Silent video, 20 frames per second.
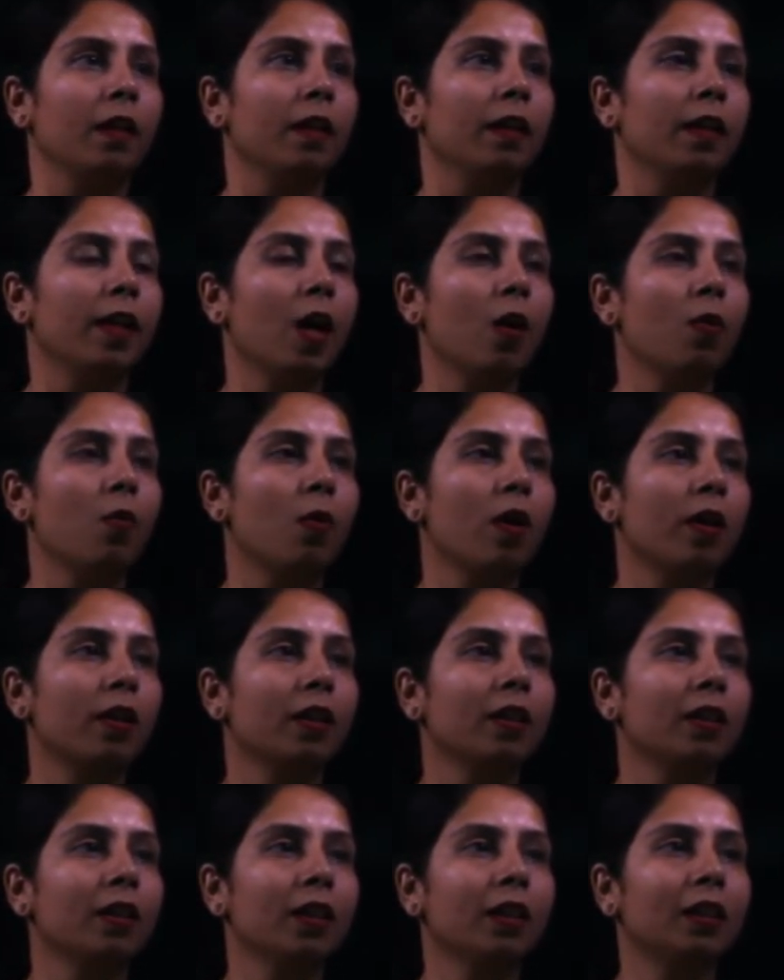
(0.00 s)
Now, what
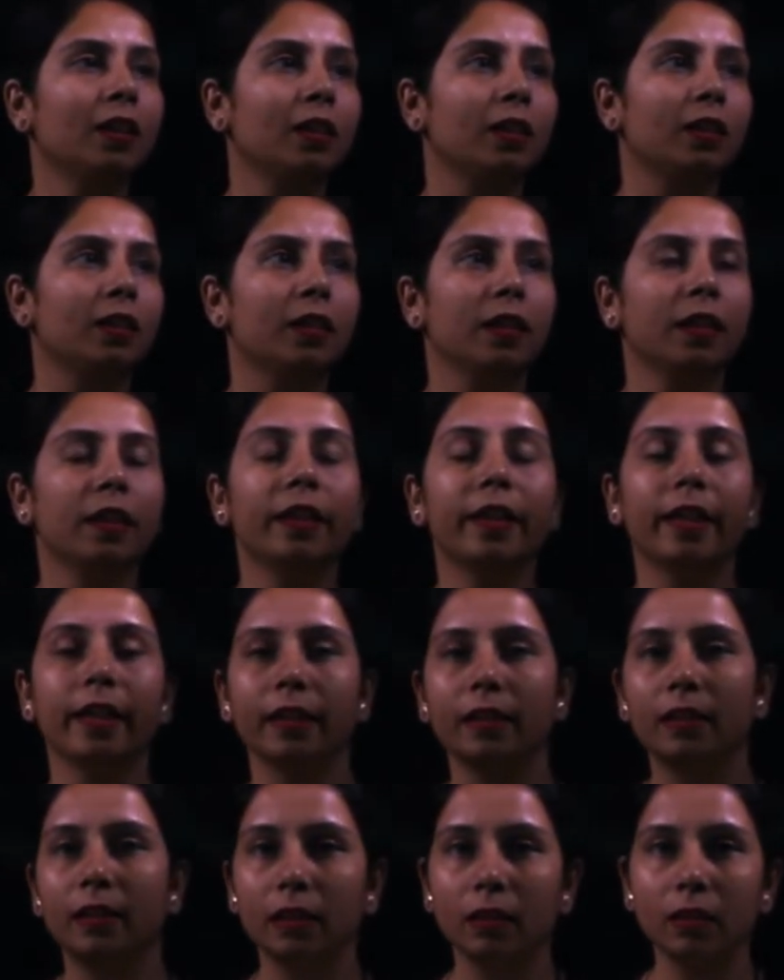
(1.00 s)
are these three
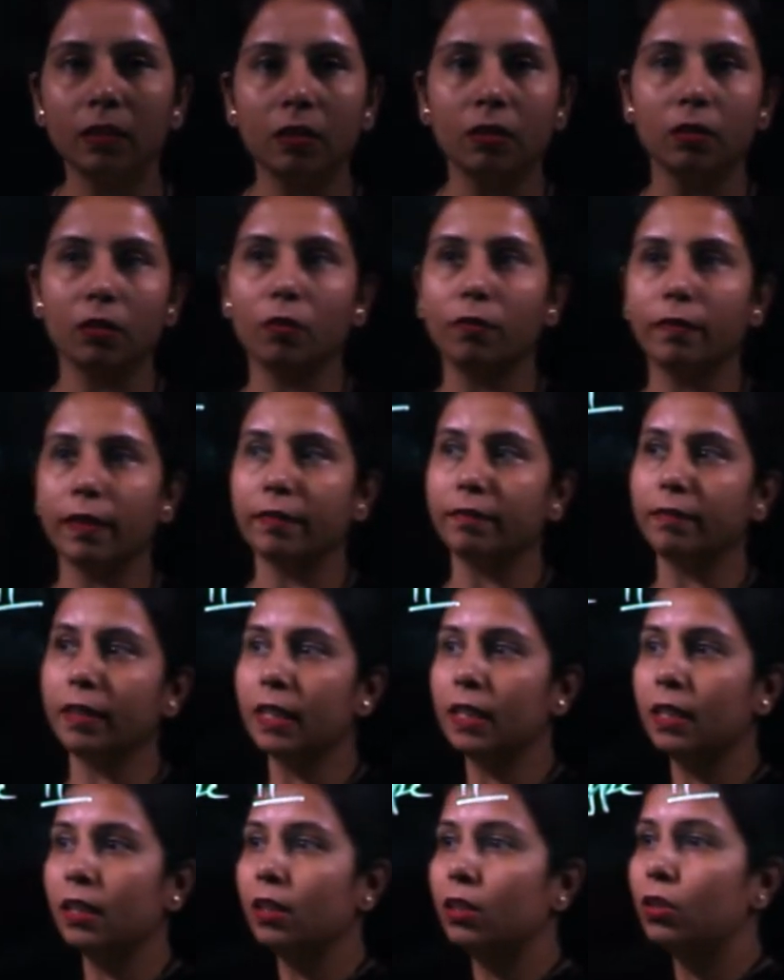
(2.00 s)
cases when we